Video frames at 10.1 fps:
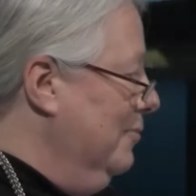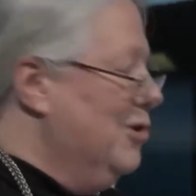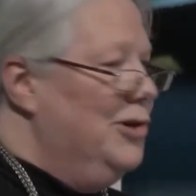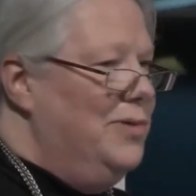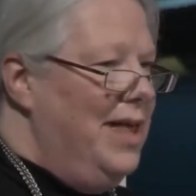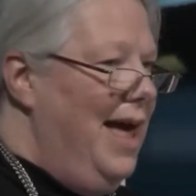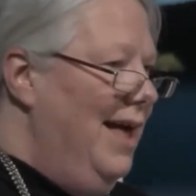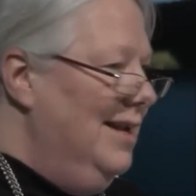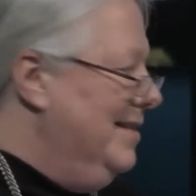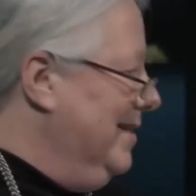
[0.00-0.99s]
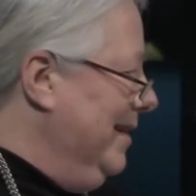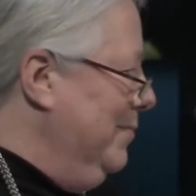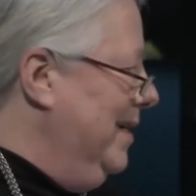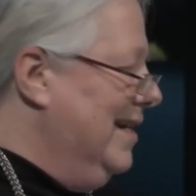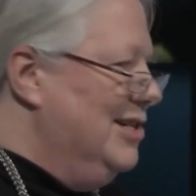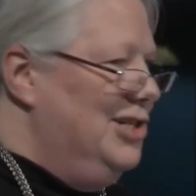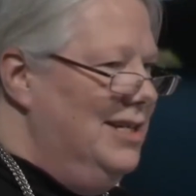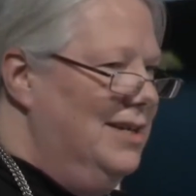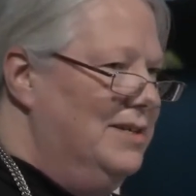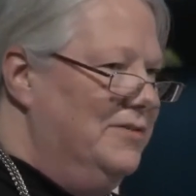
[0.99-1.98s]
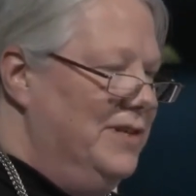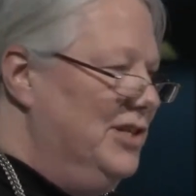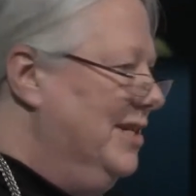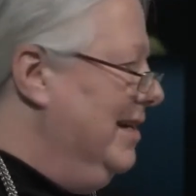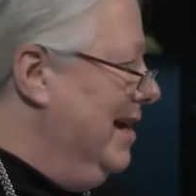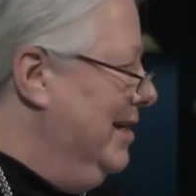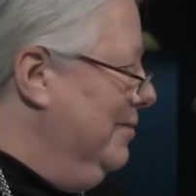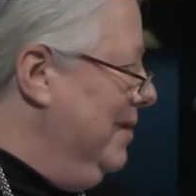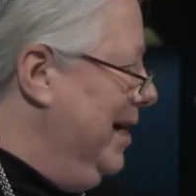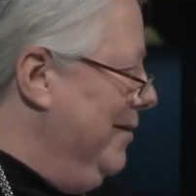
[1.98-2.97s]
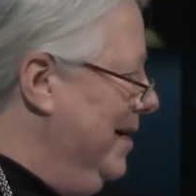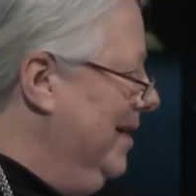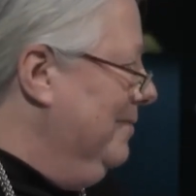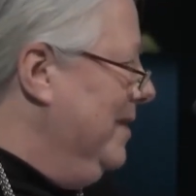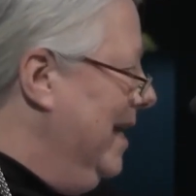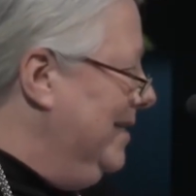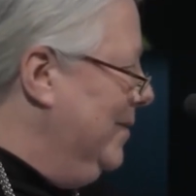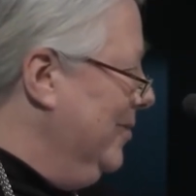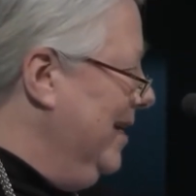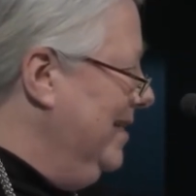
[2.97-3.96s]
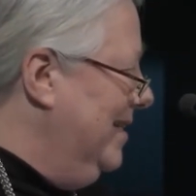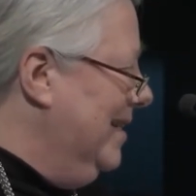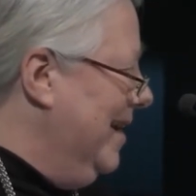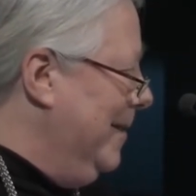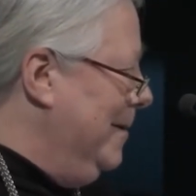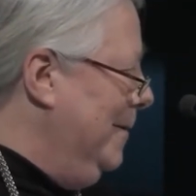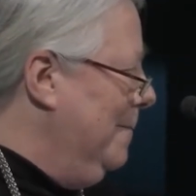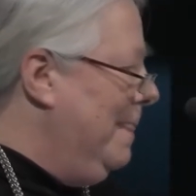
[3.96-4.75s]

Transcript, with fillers: work with Allison because she does vision and I do hearing, and we had some grants together.